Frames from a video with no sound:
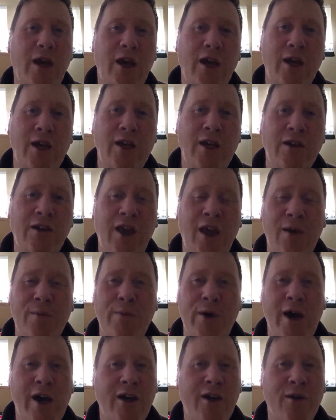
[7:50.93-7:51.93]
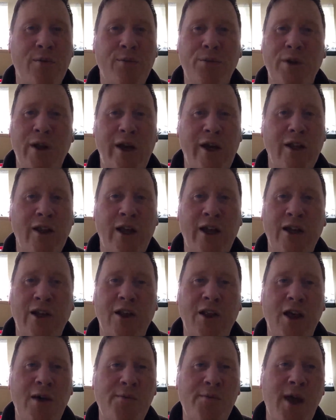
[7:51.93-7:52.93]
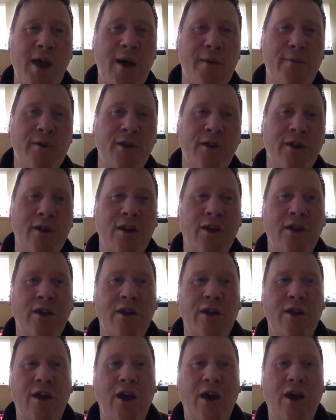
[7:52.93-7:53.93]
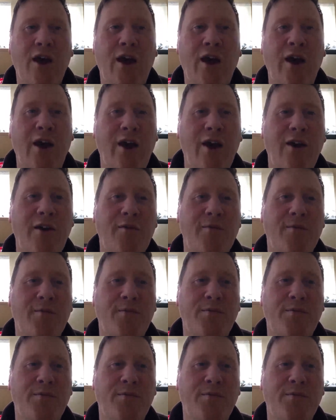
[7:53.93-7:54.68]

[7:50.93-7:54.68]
and he came back and played like a club captain. Uh,